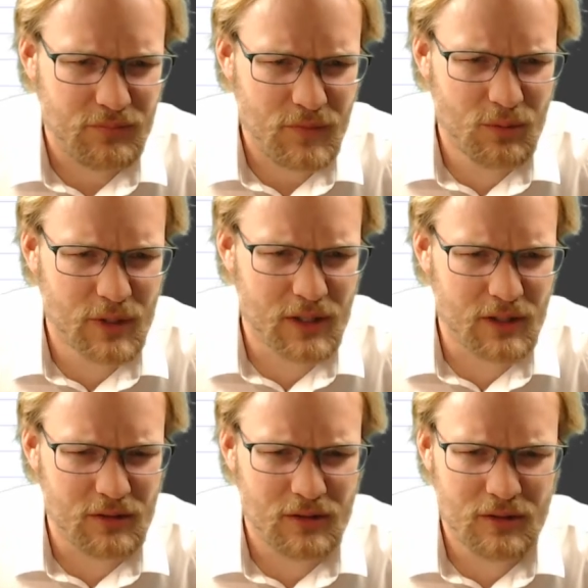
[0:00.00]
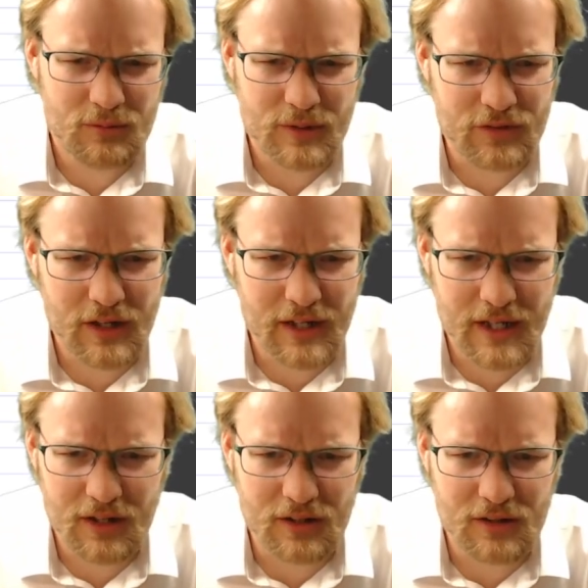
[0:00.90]
well, we've got
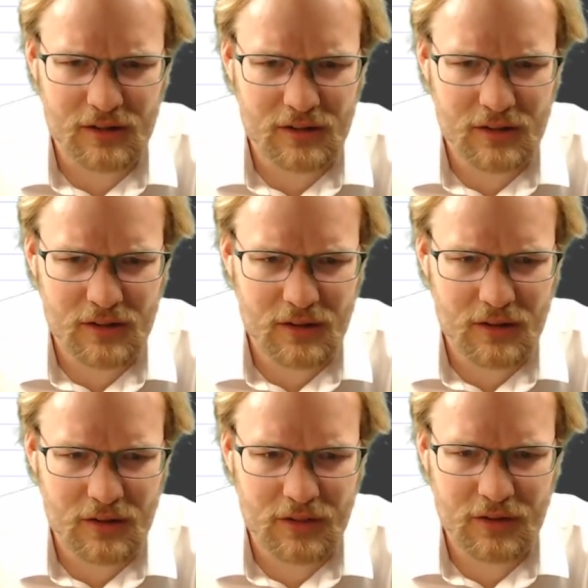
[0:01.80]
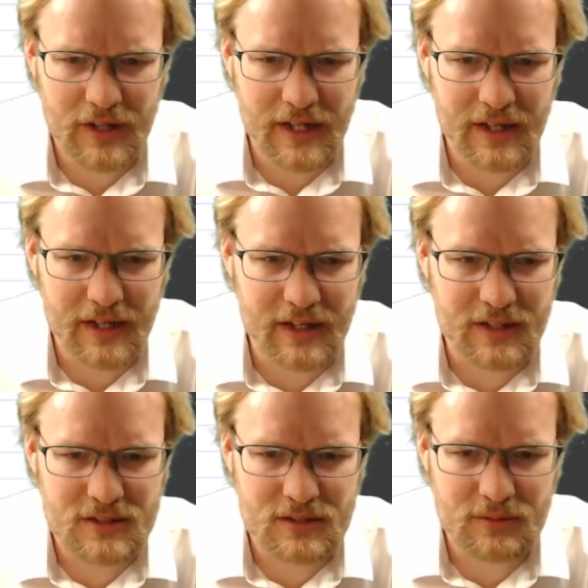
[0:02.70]
our
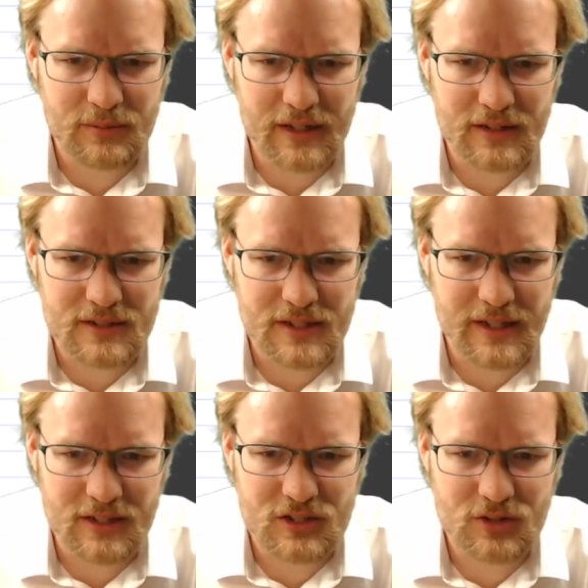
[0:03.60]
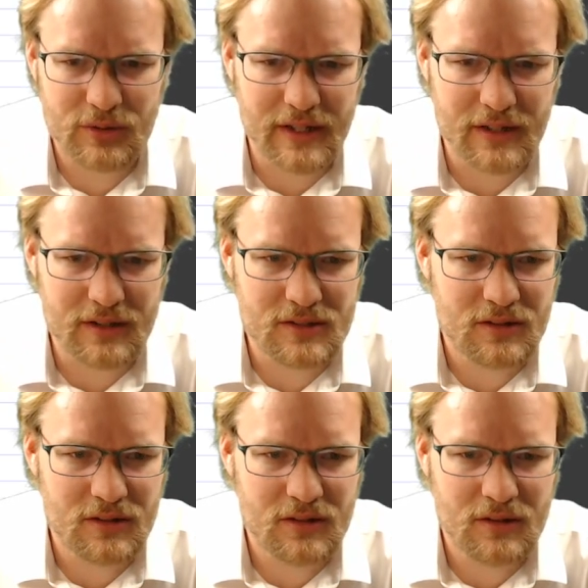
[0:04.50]
3x minus x squared,
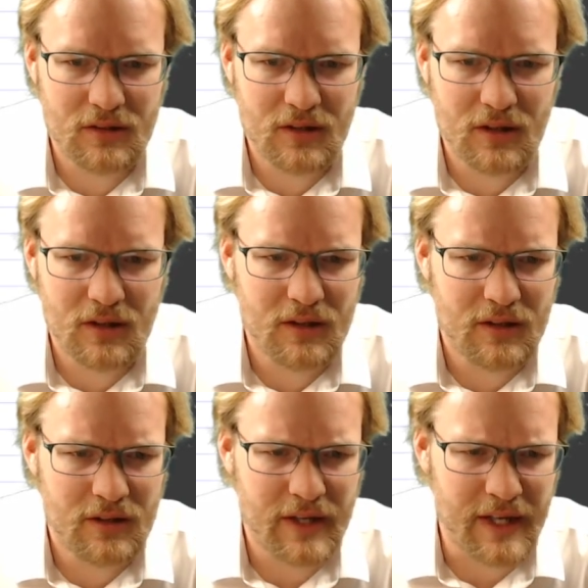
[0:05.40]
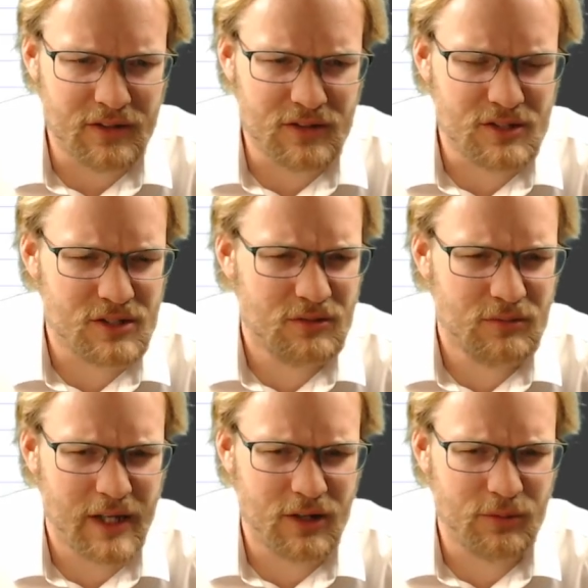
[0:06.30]
and
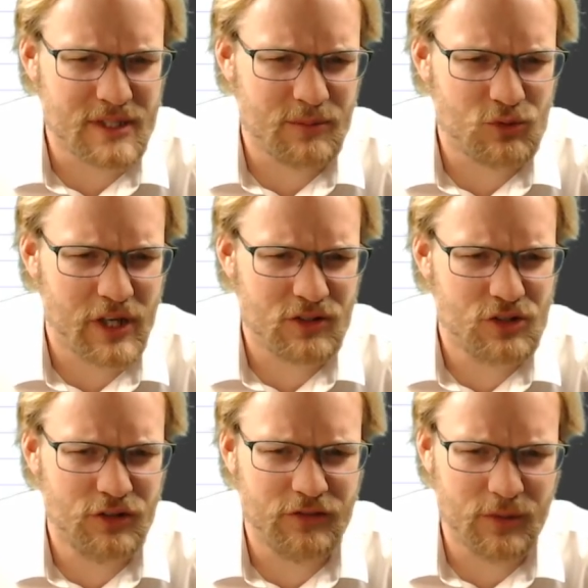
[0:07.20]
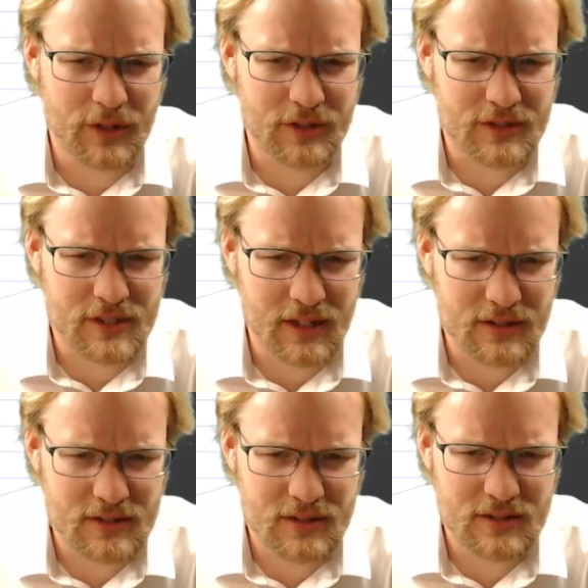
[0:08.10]
why don't we subtract 2 from both
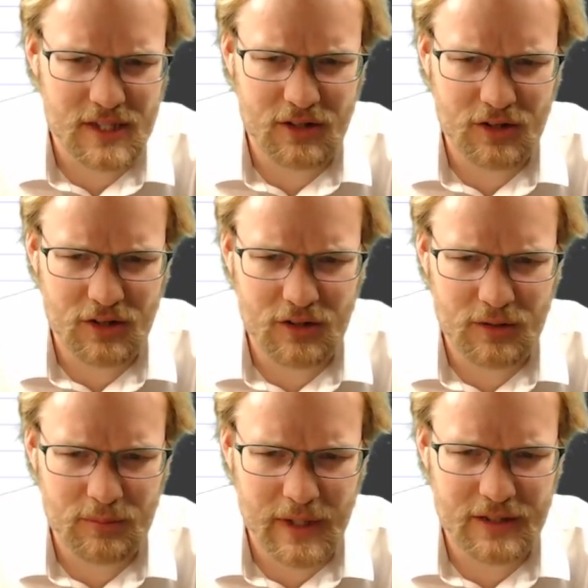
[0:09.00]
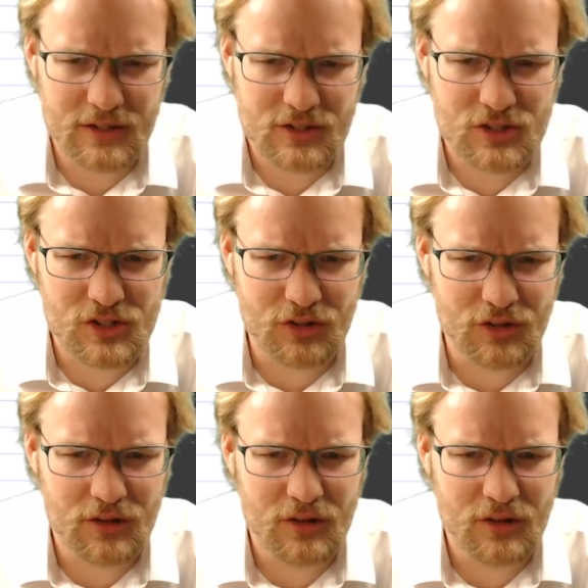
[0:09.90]
sides? 0 minus 2.